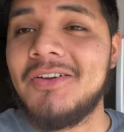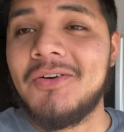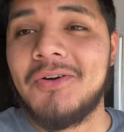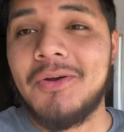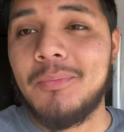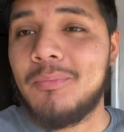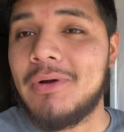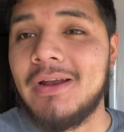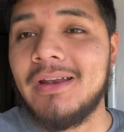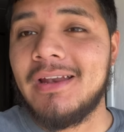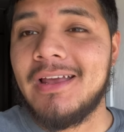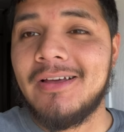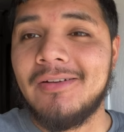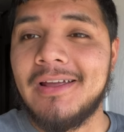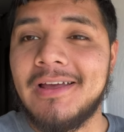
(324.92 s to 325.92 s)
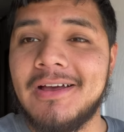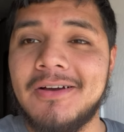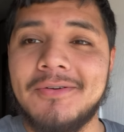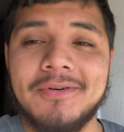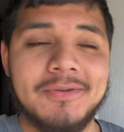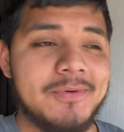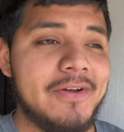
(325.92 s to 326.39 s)
or break down
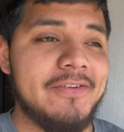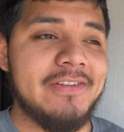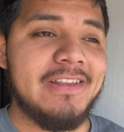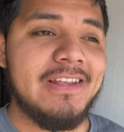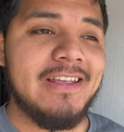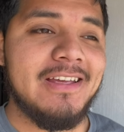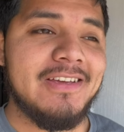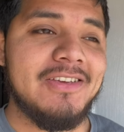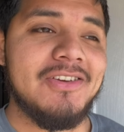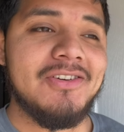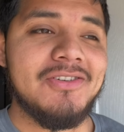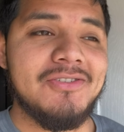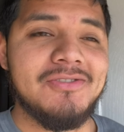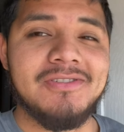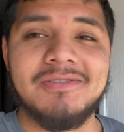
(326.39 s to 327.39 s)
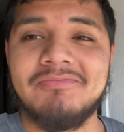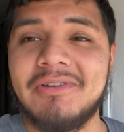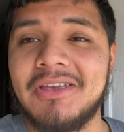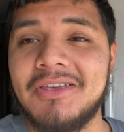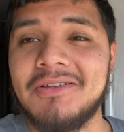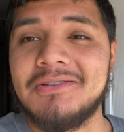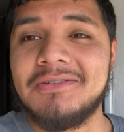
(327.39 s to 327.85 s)
how everything I use,
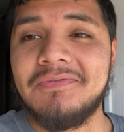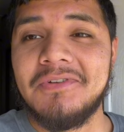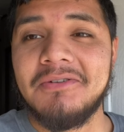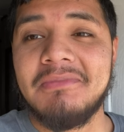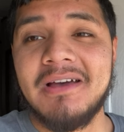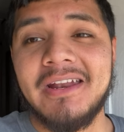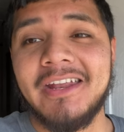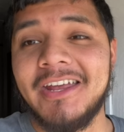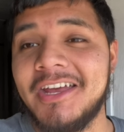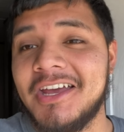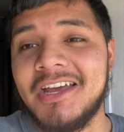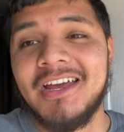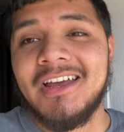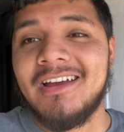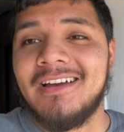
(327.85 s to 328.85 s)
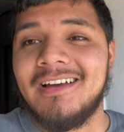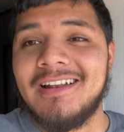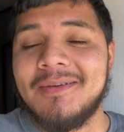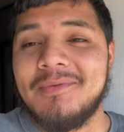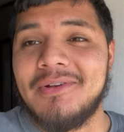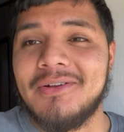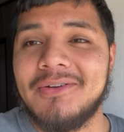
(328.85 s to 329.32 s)
make a YouTube video about it,
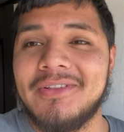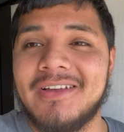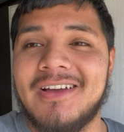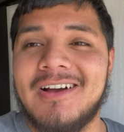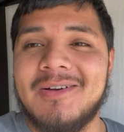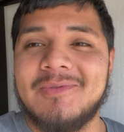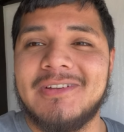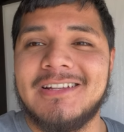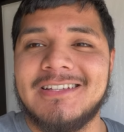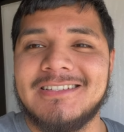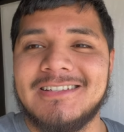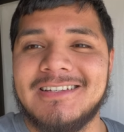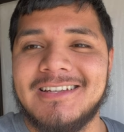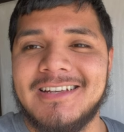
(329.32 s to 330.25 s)
let me know in the comments.